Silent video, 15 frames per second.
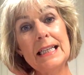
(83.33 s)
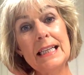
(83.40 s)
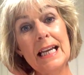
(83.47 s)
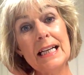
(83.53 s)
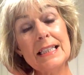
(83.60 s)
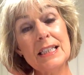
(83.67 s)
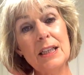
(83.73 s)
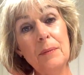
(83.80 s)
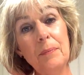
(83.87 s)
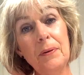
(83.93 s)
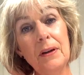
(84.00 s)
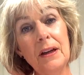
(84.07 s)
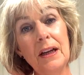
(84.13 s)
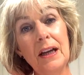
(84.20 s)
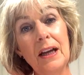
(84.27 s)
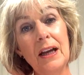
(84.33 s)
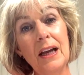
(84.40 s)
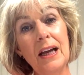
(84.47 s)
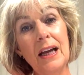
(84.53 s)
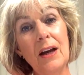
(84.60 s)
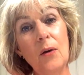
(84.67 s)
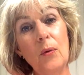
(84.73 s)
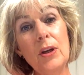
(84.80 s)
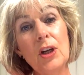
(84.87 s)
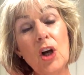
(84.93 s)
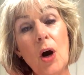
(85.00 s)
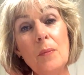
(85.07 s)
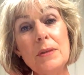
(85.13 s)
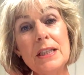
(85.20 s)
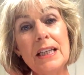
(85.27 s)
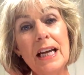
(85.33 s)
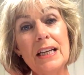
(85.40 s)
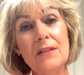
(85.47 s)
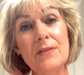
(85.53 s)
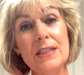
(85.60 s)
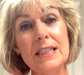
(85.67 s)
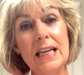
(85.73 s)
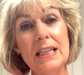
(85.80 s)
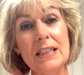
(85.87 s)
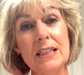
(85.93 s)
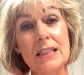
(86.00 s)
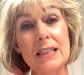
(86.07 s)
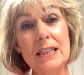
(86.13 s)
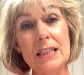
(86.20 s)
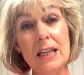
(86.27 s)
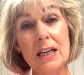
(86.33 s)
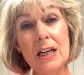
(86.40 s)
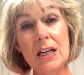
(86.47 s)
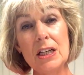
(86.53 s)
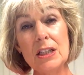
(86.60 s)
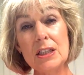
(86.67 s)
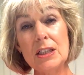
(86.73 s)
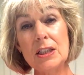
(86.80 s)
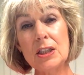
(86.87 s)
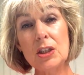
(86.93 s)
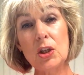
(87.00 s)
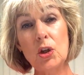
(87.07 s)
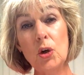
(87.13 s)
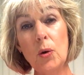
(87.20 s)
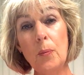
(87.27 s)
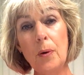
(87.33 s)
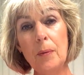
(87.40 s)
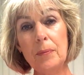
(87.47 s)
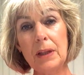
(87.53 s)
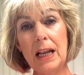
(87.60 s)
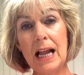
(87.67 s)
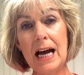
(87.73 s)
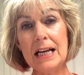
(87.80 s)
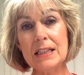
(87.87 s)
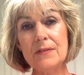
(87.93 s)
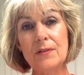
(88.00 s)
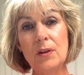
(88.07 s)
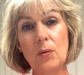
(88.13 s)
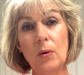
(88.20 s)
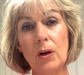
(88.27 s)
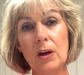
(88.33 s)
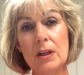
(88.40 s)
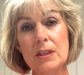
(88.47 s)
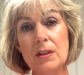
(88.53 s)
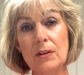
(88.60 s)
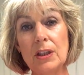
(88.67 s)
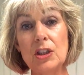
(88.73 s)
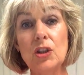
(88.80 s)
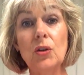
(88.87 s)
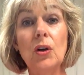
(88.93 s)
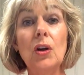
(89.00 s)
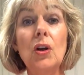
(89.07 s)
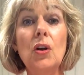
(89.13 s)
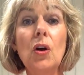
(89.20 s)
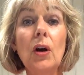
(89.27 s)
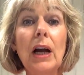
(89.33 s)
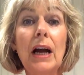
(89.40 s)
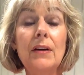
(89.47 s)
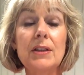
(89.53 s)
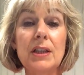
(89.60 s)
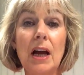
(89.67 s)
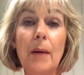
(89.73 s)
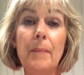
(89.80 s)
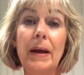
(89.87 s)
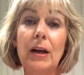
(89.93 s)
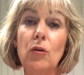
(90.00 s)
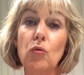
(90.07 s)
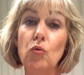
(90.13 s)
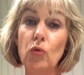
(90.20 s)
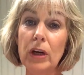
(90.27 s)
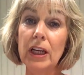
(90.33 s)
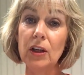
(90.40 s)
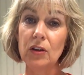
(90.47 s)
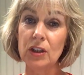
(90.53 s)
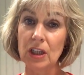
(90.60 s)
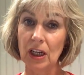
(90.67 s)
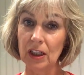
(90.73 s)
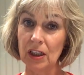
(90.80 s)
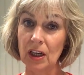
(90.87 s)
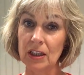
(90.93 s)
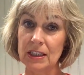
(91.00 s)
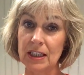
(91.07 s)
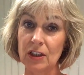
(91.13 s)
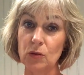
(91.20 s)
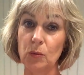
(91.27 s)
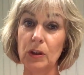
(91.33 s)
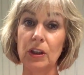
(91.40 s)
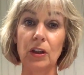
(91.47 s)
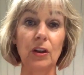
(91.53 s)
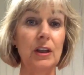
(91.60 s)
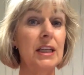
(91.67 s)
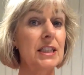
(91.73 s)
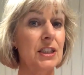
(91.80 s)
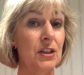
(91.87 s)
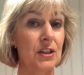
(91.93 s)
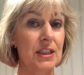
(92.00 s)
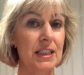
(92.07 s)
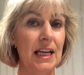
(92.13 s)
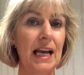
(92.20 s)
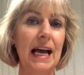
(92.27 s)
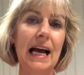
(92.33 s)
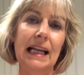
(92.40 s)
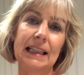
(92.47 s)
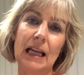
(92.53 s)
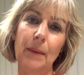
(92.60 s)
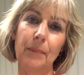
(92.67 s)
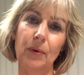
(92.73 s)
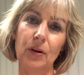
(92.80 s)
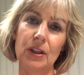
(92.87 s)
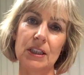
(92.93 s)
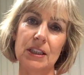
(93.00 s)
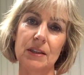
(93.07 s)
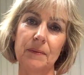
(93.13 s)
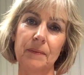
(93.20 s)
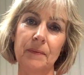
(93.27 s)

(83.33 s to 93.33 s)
Next tip, when you come to the end of a sentence, scoop up the last few words so that you can look out and make really good eye contact with your listeners at that point.